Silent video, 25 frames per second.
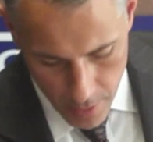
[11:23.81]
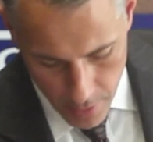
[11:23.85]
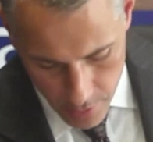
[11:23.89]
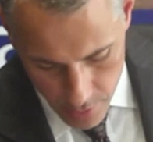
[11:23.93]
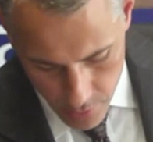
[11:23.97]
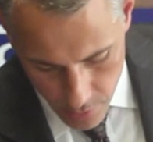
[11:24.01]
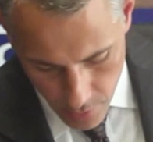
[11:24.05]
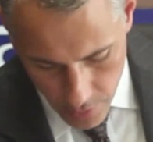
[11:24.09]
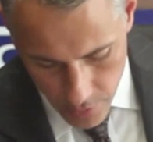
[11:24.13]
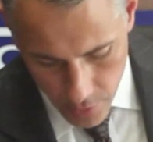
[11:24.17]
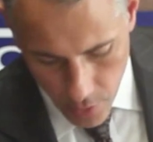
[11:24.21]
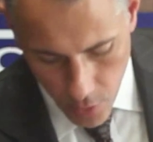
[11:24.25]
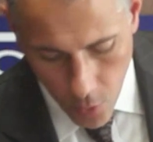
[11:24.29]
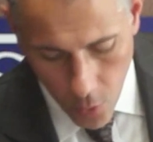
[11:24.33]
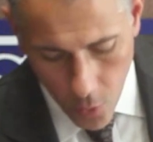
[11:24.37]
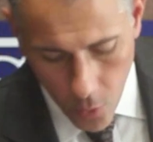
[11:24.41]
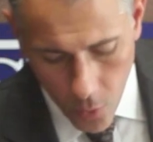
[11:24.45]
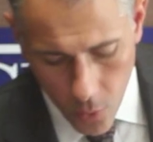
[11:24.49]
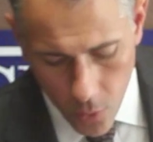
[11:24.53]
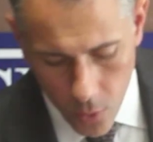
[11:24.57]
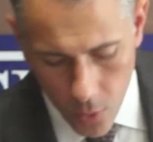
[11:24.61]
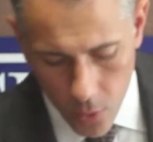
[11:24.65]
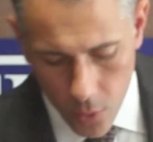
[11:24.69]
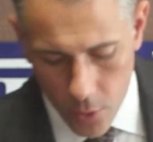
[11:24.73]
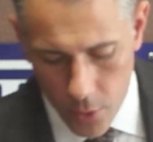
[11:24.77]
So on the
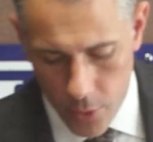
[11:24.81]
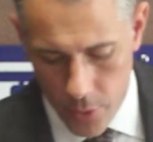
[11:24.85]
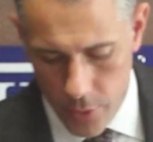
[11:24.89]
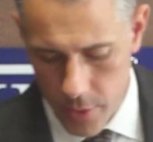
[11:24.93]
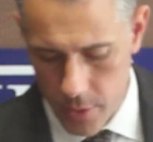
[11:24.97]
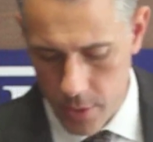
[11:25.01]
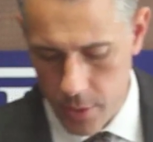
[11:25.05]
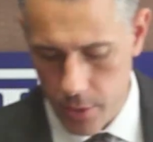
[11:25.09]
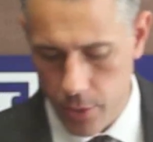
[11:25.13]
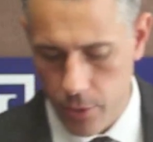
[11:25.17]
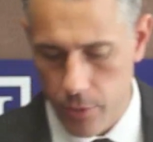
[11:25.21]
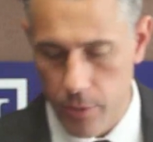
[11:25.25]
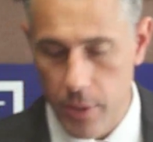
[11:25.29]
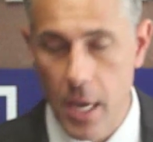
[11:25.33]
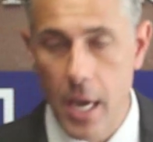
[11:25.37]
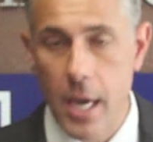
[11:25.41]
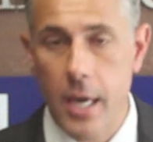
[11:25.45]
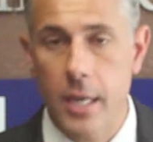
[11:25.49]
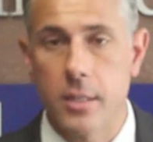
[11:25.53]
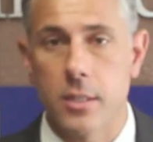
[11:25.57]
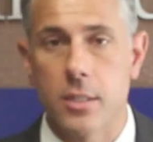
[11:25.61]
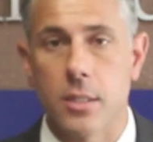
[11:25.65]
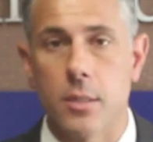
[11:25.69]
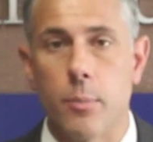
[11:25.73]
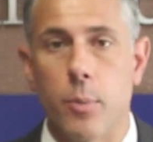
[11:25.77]
whole, this
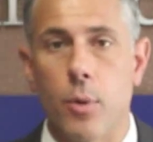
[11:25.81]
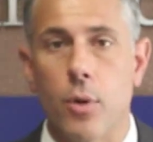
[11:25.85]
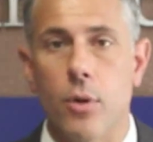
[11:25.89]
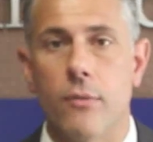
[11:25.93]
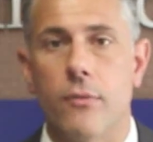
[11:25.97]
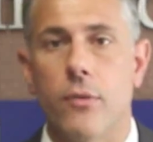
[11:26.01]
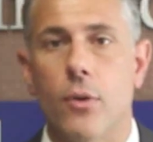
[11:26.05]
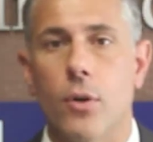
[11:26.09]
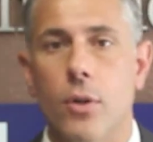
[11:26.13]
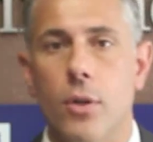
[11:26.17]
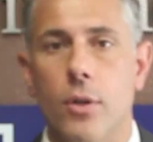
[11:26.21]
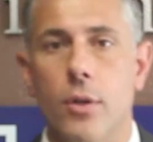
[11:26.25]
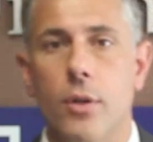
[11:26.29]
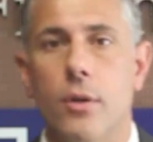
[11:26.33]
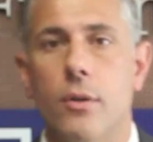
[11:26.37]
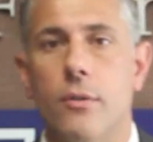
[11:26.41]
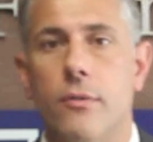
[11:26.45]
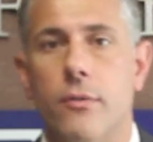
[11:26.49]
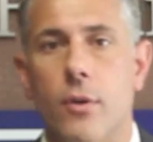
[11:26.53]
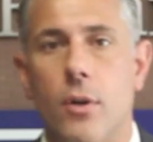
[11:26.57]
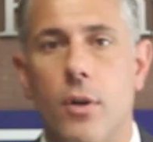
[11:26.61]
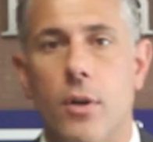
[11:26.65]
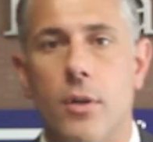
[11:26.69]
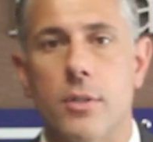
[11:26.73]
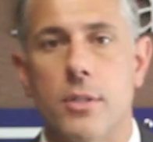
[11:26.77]
creates a portfolio
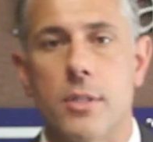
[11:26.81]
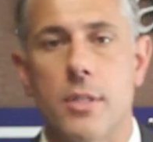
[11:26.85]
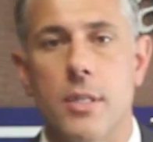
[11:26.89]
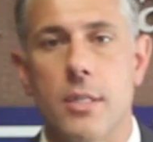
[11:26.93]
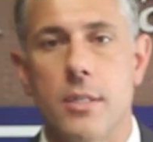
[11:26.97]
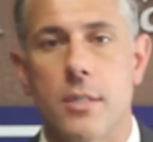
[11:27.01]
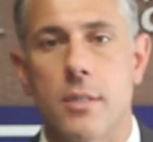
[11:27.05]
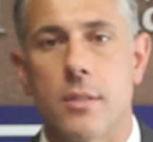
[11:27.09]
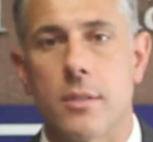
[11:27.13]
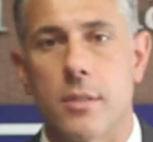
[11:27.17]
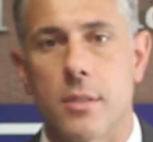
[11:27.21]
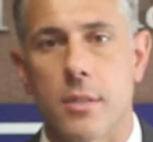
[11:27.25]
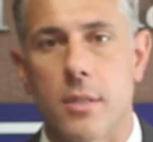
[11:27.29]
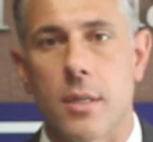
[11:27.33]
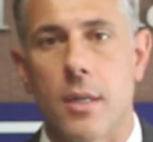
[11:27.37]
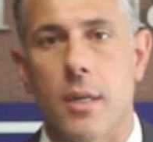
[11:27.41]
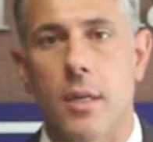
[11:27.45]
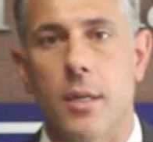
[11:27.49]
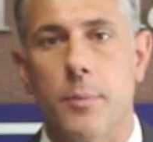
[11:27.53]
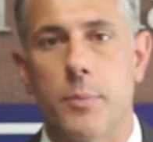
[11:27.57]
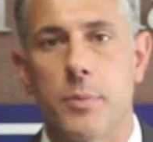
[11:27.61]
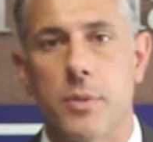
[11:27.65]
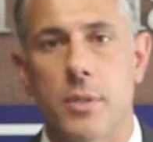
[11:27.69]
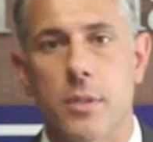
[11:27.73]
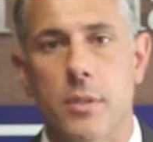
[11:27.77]
for all seasons that
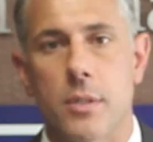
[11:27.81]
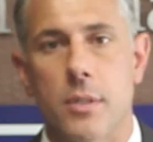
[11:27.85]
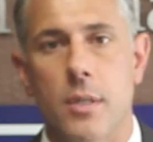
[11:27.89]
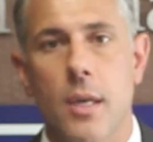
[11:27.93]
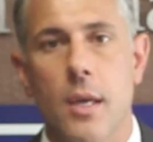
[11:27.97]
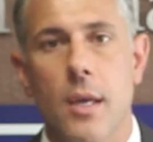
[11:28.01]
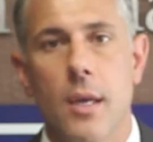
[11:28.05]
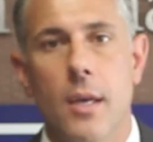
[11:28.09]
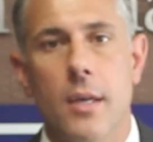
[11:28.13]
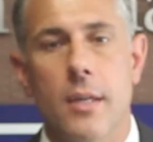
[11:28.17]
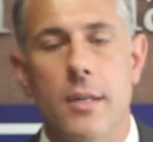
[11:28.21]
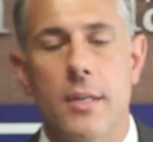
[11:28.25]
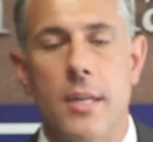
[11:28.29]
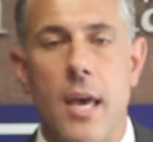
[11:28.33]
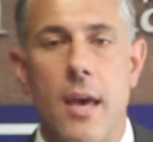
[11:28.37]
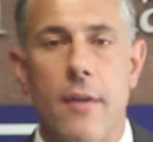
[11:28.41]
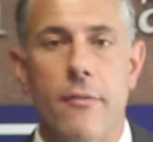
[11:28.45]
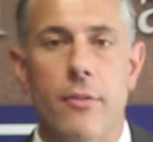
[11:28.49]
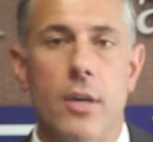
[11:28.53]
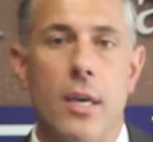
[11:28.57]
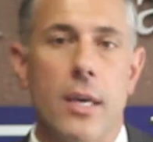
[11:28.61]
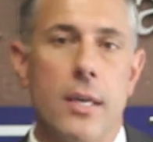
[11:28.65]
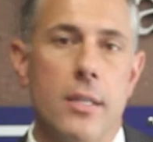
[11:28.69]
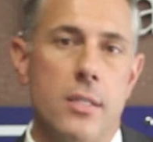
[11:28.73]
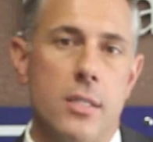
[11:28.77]
helps us
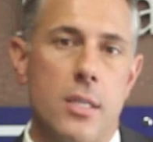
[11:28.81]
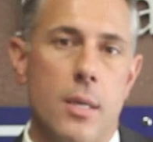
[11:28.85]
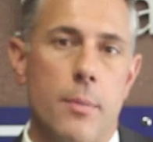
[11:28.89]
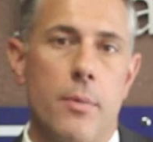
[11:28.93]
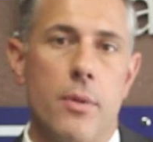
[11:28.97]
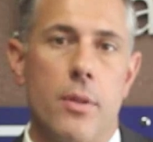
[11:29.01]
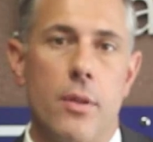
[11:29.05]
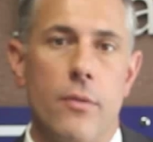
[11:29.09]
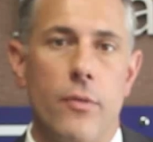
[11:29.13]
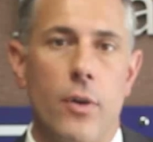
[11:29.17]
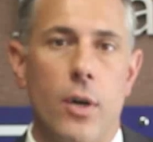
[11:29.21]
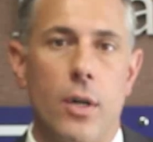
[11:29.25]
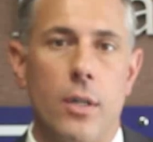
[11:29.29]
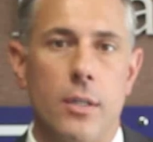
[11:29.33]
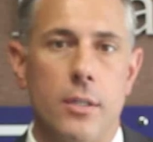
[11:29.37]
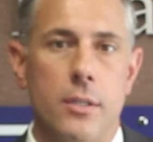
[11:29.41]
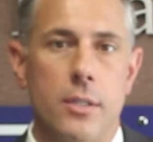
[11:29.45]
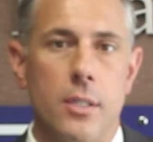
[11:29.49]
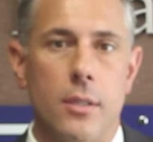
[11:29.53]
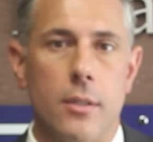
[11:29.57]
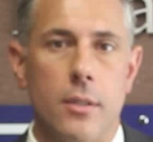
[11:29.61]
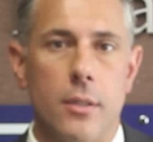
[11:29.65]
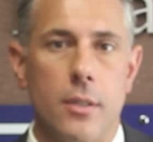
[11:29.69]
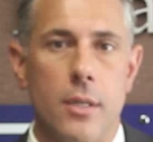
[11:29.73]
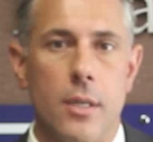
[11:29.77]
navigate some of the
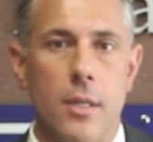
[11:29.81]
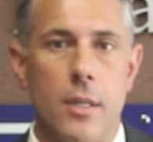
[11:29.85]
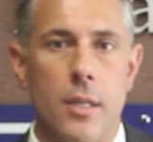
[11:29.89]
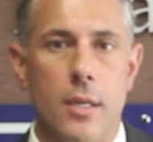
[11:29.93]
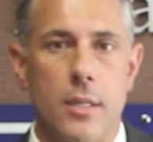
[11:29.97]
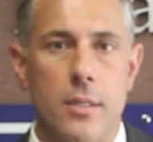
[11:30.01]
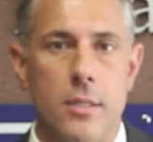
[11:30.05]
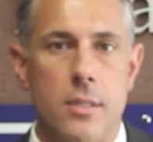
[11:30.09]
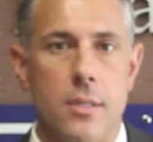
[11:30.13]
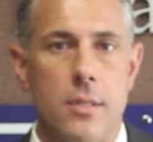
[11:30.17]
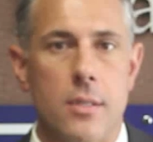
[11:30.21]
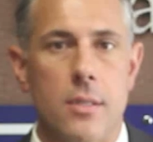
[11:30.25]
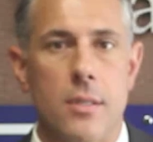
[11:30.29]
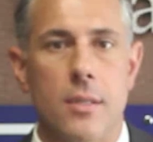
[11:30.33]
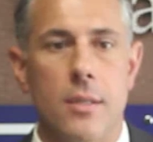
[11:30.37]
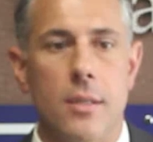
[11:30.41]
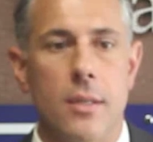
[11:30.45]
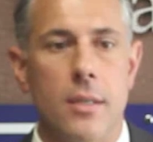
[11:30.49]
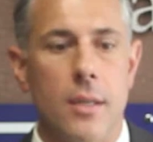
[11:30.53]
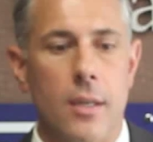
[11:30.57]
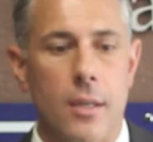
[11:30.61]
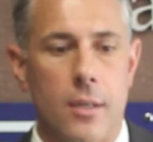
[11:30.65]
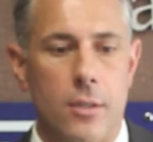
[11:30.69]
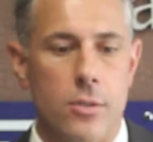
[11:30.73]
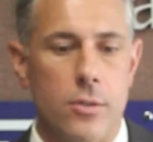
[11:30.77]
volatility that's
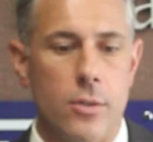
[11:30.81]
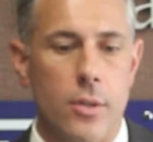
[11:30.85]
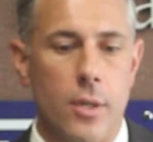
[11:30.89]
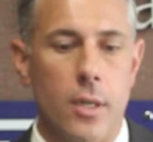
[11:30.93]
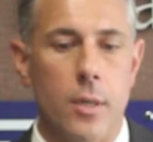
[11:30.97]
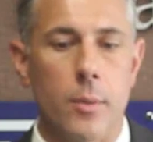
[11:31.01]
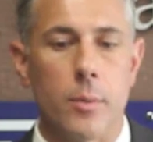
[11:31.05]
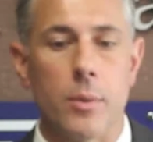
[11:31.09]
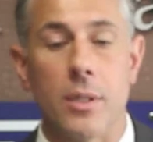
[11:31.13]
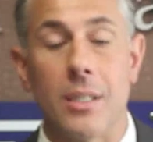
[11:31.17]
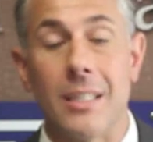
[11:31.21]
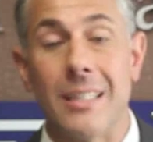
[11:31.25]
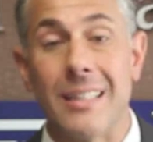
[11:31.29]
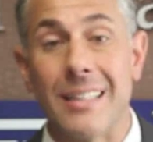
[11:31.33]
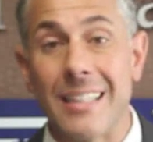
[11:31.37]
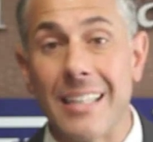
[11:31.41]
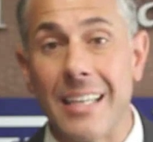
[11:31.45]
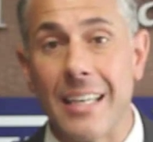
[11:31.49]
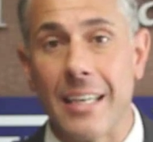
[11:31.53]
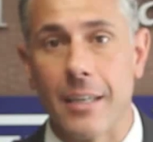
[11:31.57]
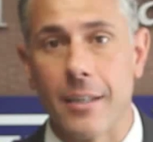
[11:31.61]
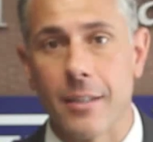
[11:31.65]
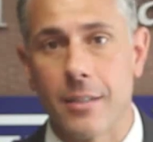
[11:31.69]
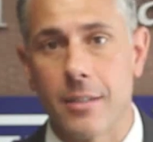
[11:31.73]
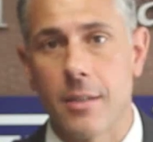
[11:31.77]
inextricably
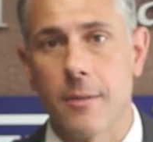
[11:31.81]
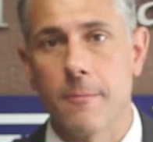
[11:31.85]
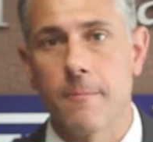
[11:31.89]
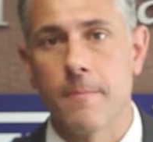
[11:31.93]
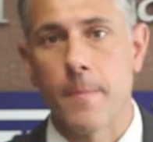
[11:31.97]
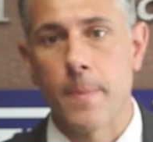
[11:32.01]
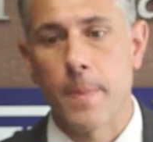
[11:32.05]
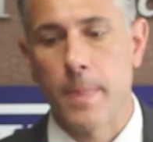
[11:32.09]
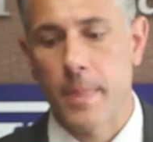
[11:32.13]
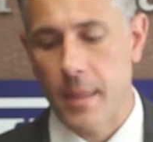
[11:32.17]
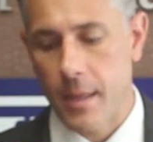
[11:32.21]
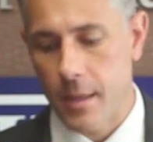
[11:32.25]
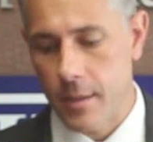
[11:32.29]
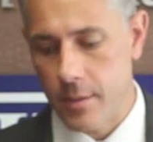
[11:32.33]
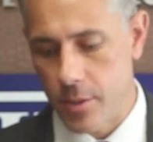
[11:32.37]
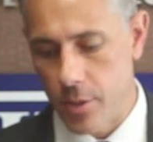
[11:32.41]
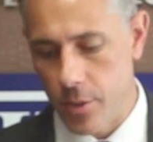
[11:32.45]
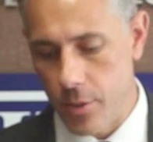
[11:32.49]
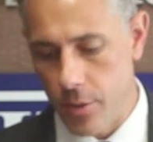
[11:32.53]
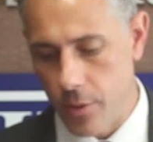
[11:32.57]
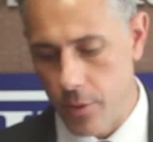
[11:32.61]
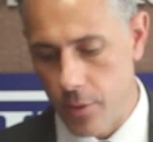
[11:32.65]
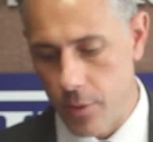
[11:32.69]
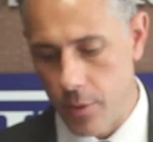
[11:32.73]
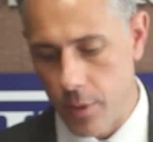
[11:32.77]
linked
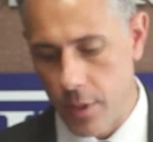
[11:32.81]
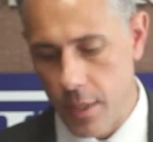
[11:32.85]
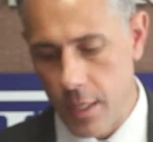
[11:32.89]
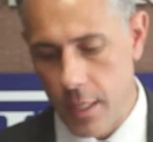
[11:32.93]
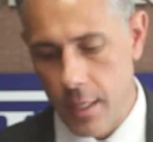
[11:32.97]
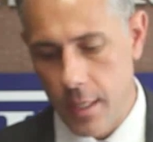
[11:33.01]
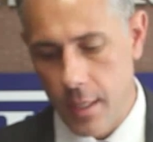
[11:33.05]
to